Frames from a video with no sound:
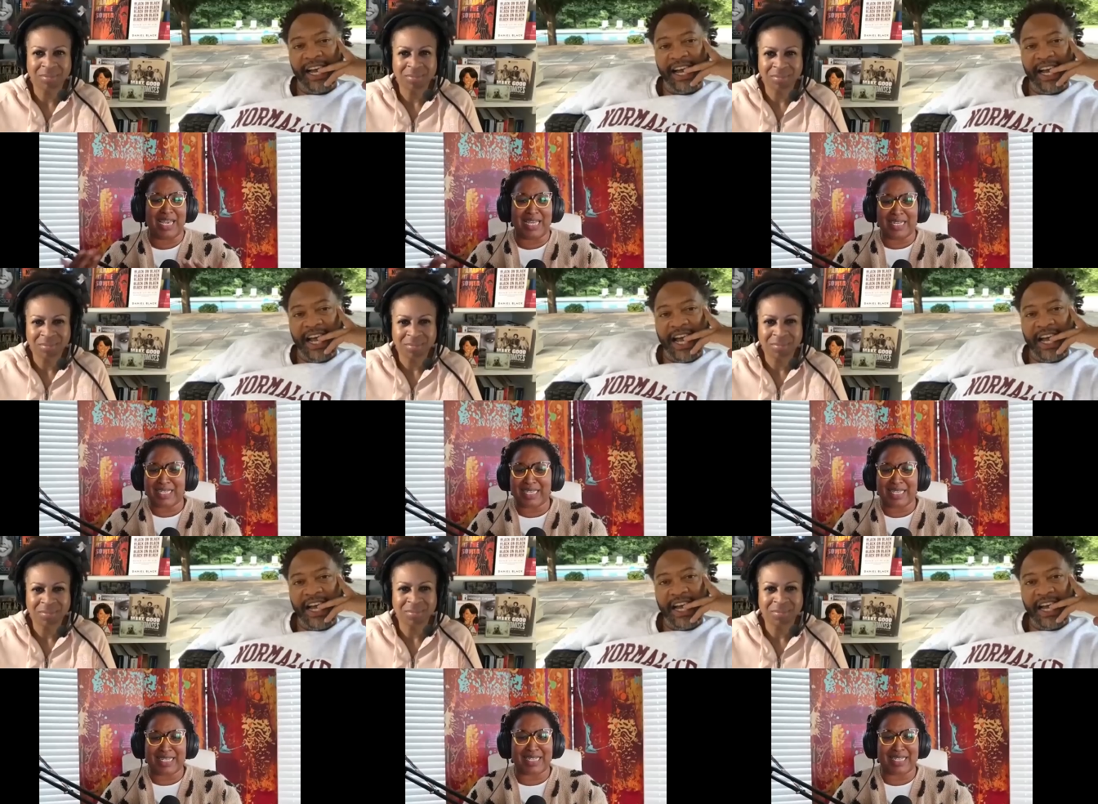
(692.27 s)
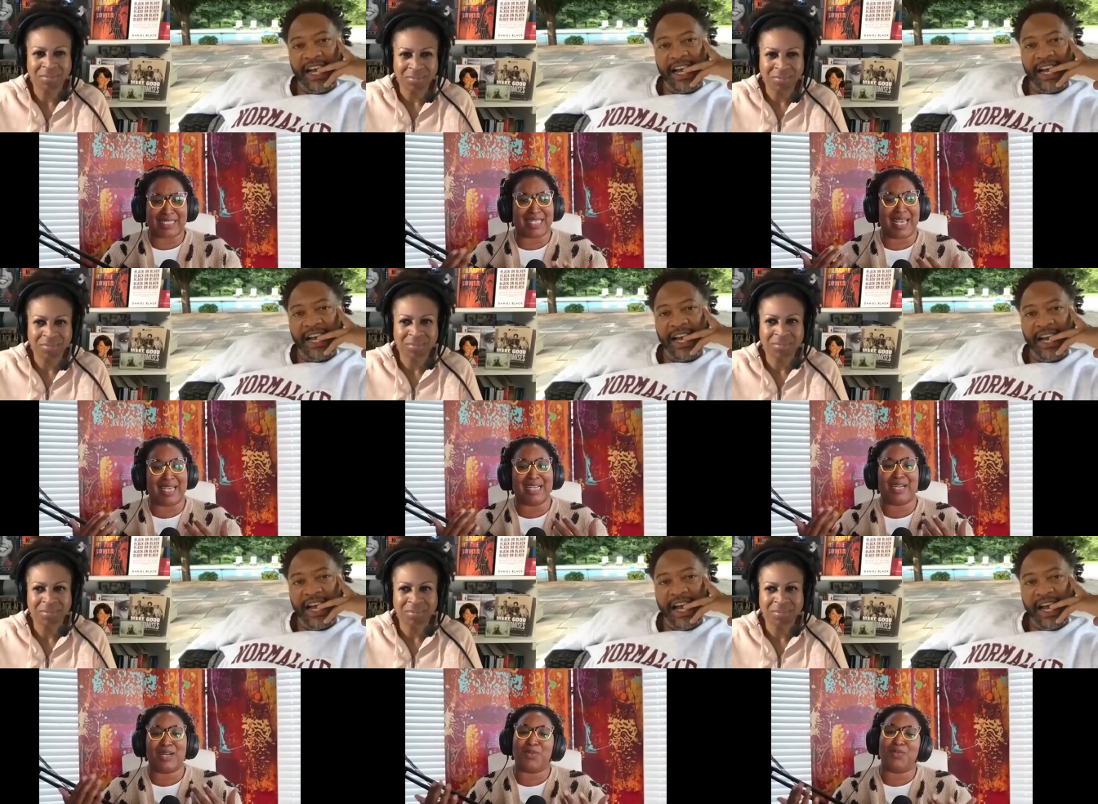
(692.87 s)
Speaker 1: etiquette. That's
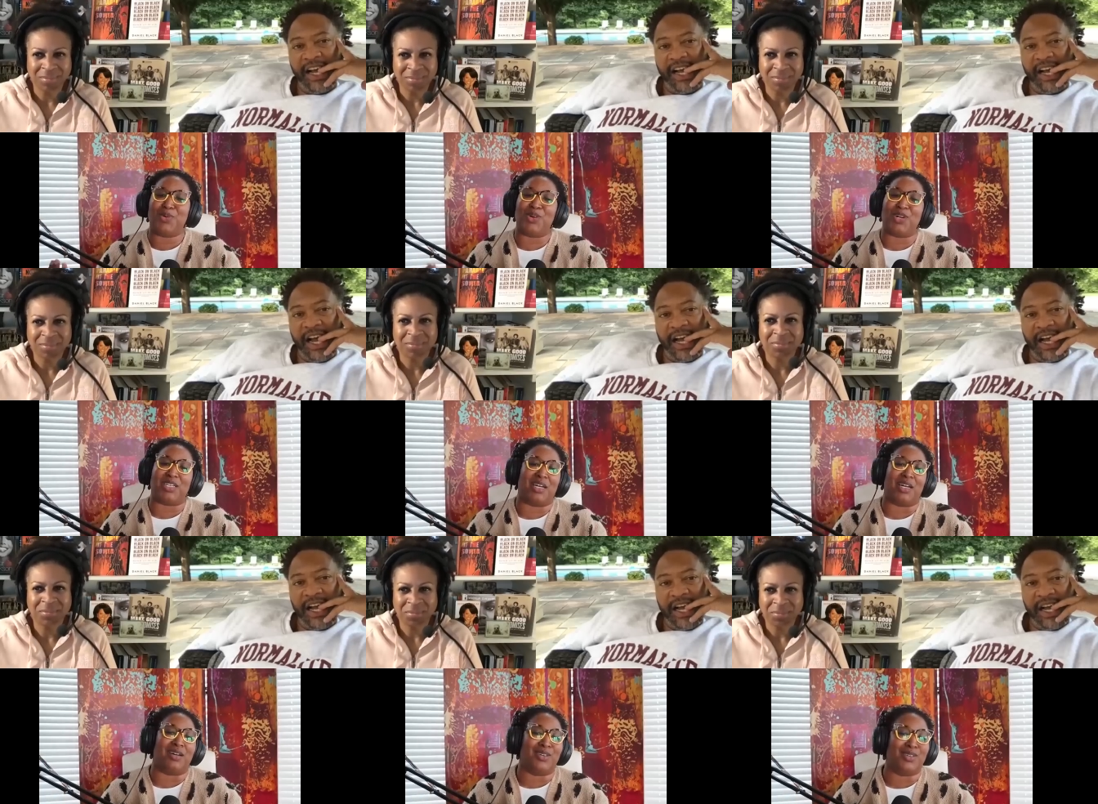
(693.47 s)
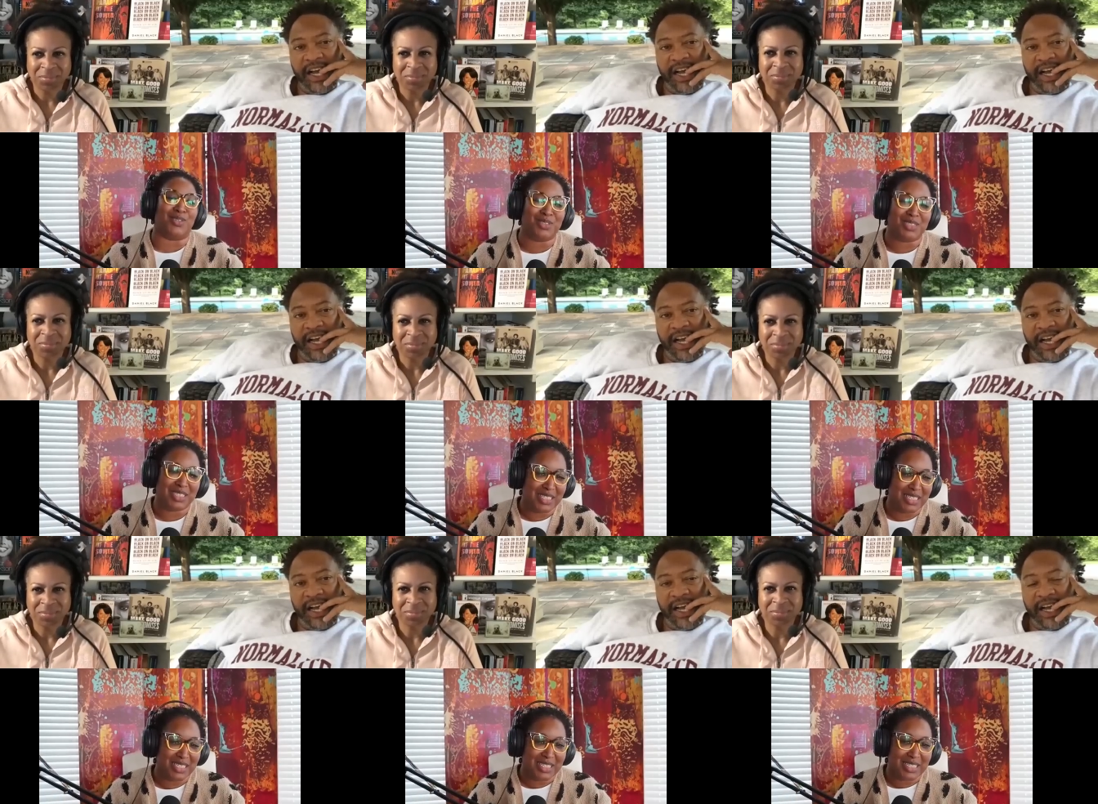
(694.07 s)
like, come on now.
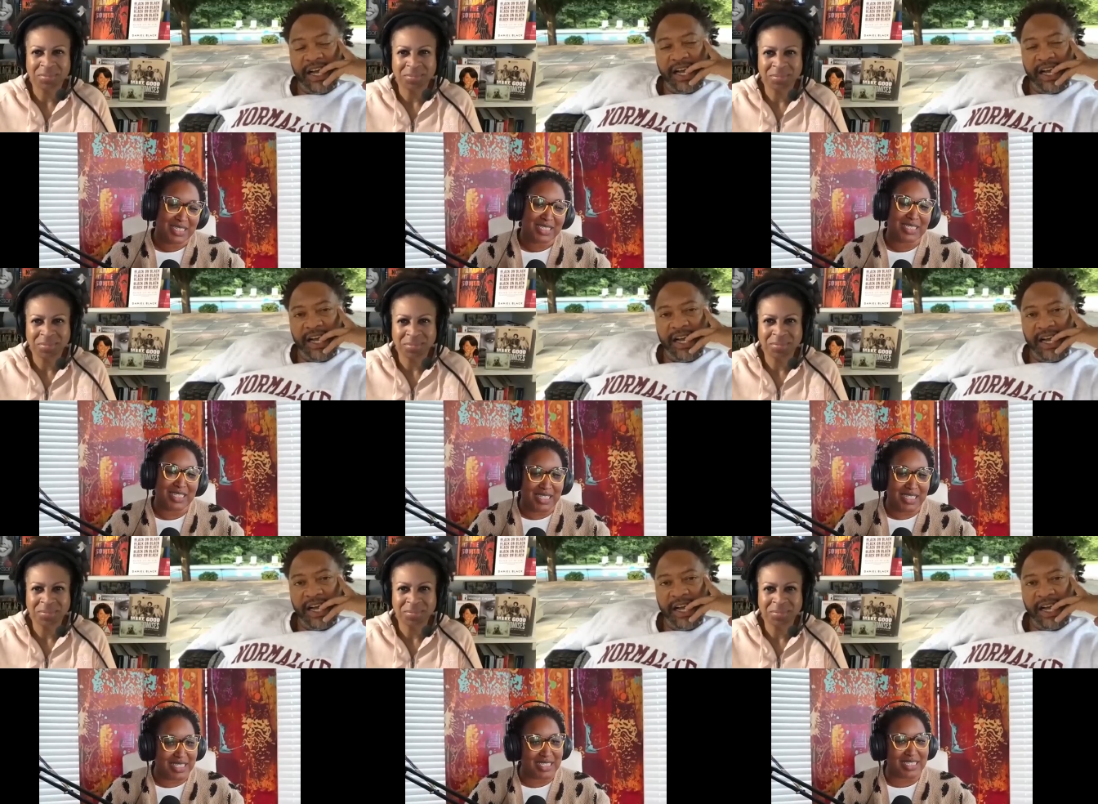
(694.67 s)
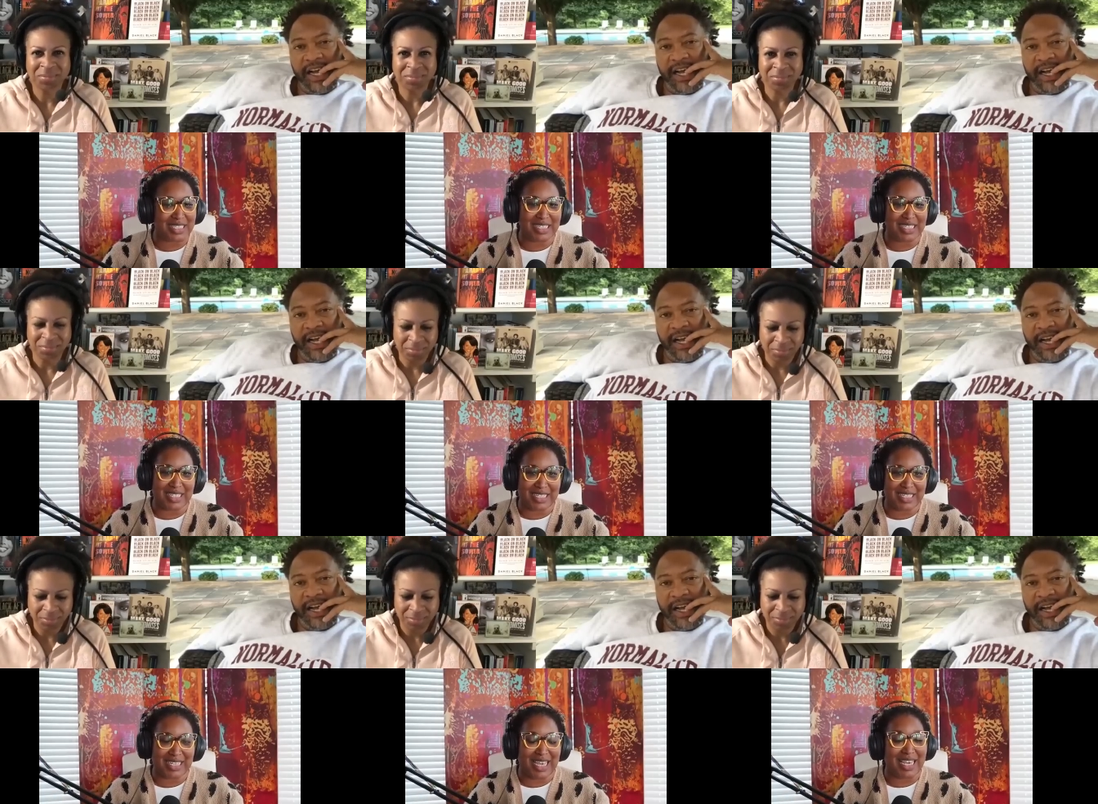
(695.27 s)

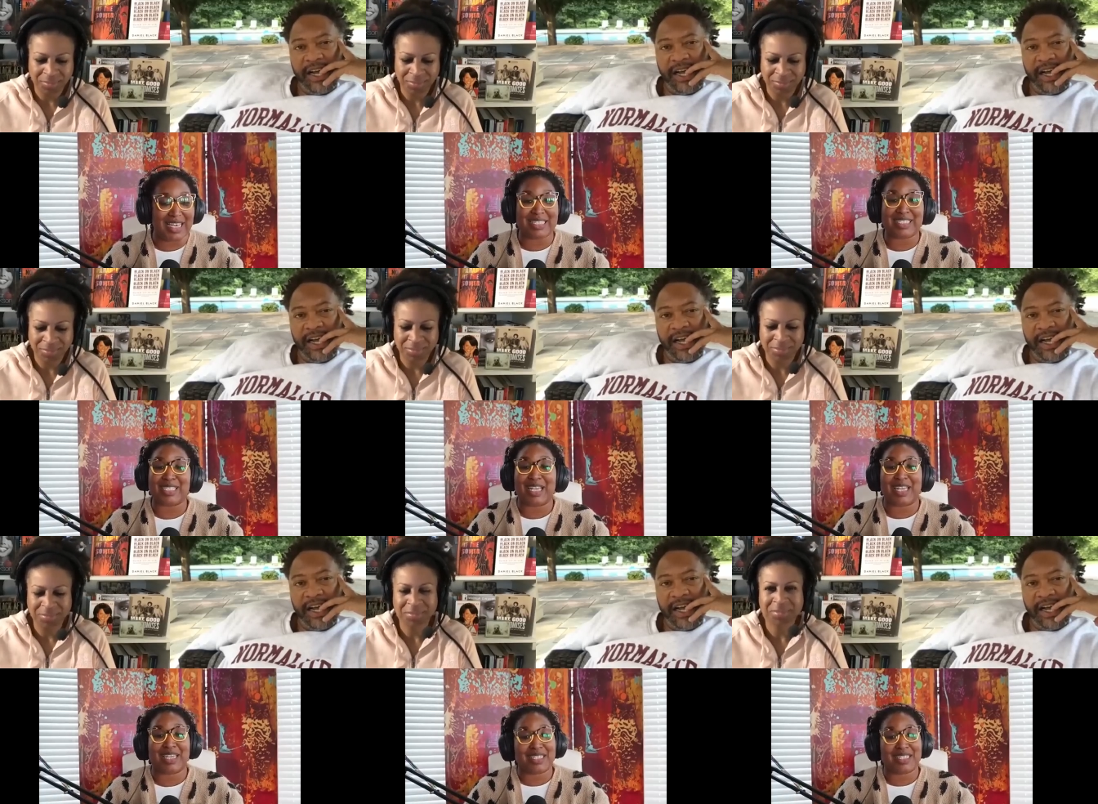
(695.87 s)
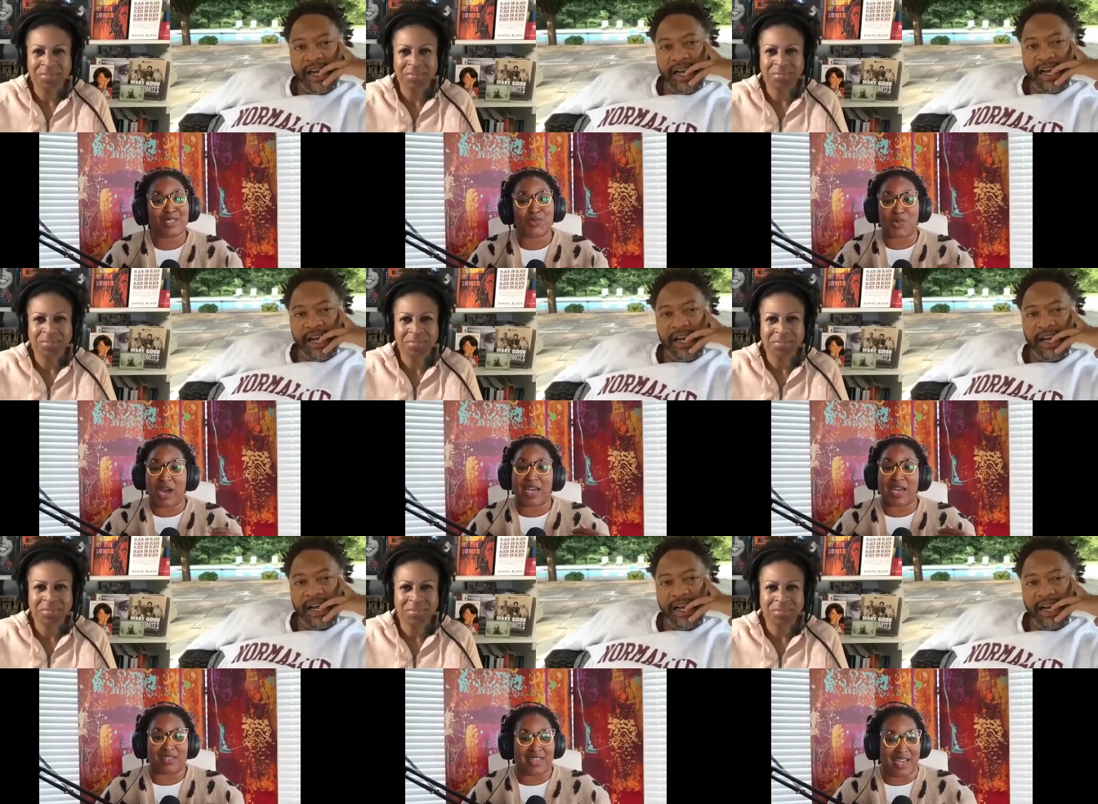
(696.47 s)
Seriously, it's it's
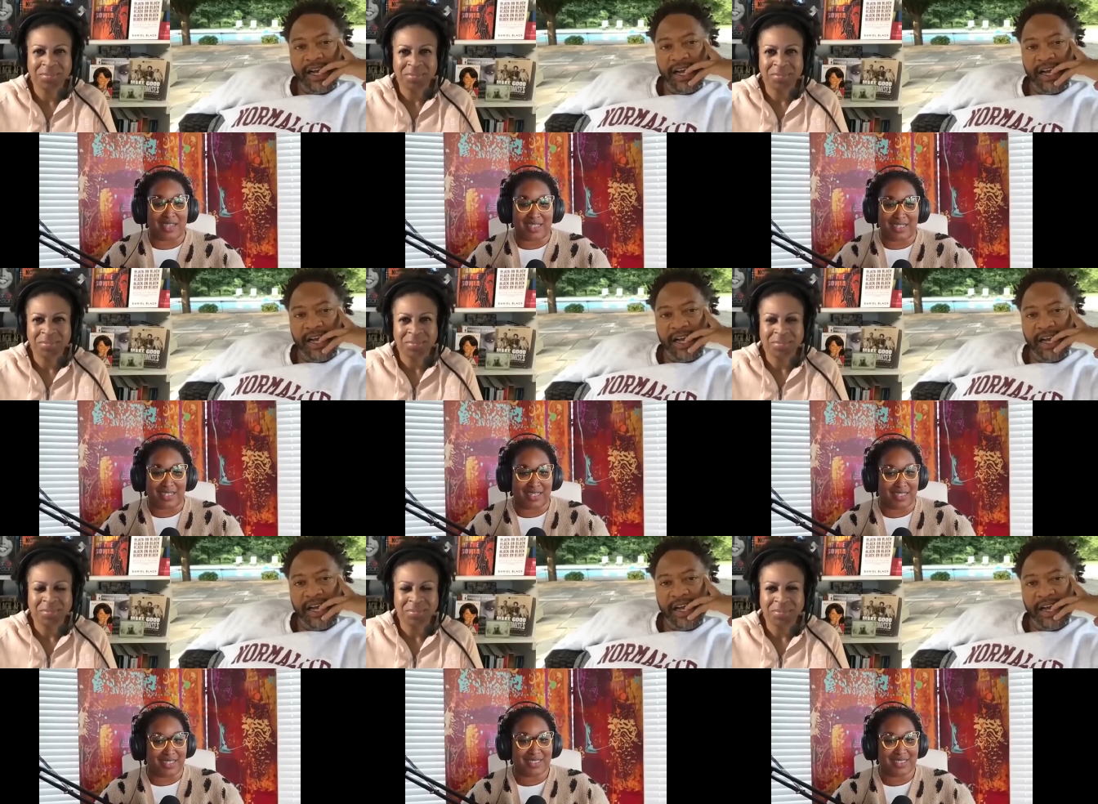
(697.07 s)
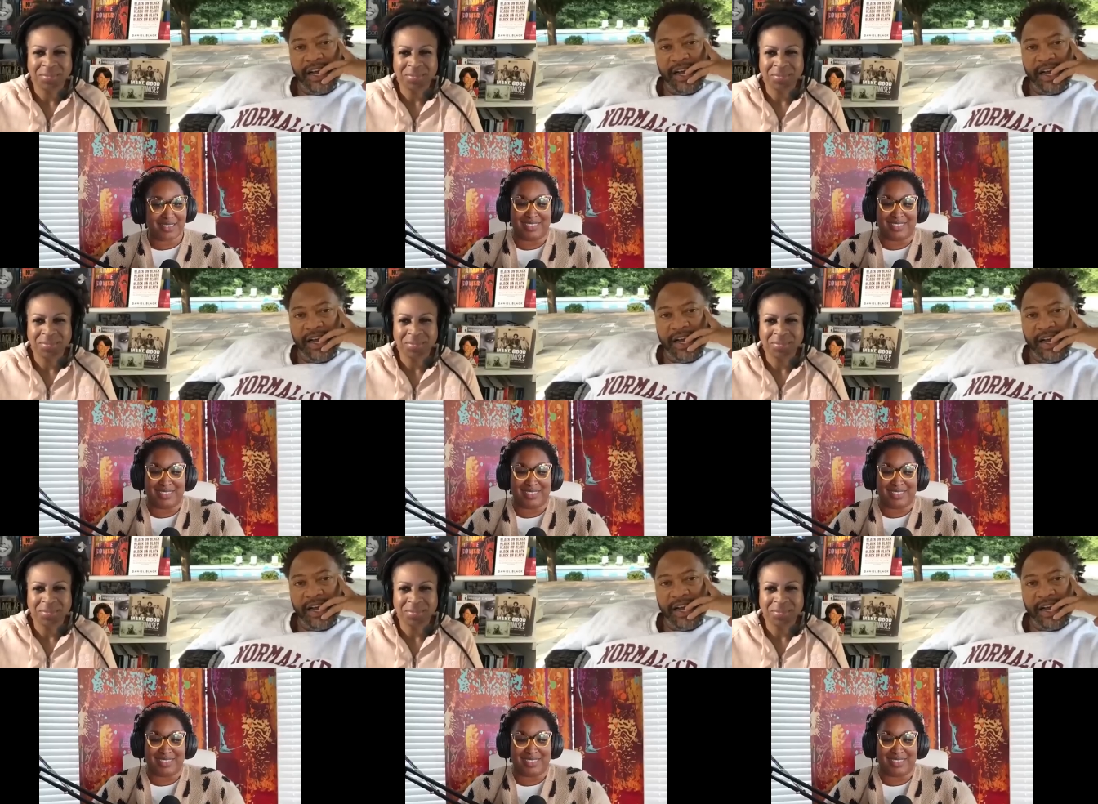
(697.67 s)
wild out here.